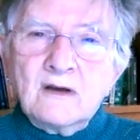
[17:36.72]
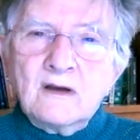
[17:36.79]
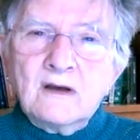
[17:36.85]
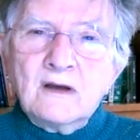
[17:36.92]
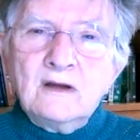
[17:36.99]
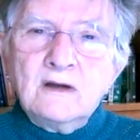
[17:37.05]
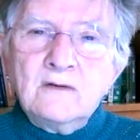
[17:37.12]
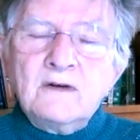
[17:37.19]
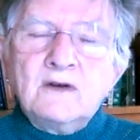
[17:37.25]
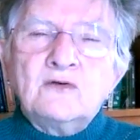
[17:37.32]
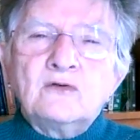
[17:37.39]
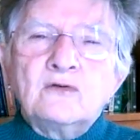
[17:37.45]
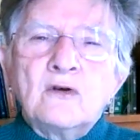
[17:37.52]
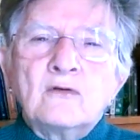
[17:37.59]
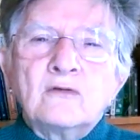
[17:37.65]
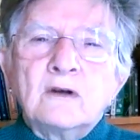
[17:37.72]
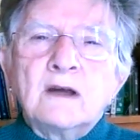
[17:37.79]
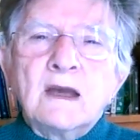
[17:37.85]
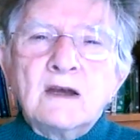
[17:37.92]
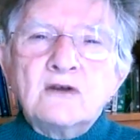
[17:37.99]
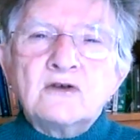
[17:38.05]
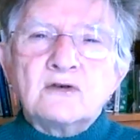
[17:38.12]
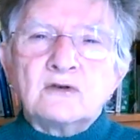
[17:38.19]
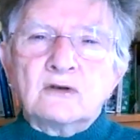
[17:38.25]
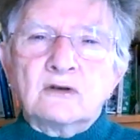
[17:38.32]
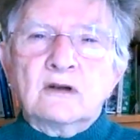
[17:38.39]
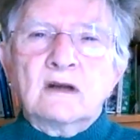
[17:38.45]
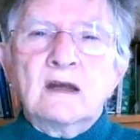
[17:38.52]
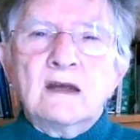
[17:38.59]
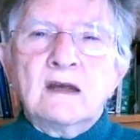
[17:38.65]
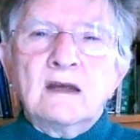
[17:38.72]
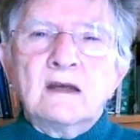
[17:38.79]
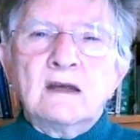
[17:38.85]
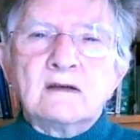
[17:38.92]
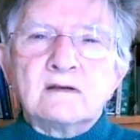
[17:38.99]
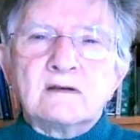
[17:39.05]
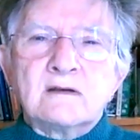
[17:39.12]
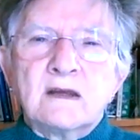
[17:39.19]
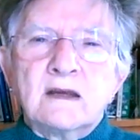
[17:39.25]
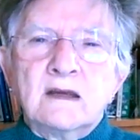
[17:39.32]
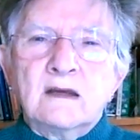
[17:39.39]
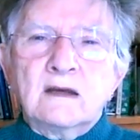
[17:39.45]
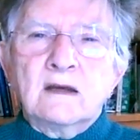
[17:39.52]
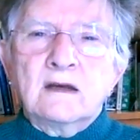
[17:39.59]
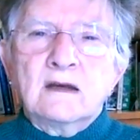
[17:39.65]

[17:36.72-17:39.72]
individual congregation is the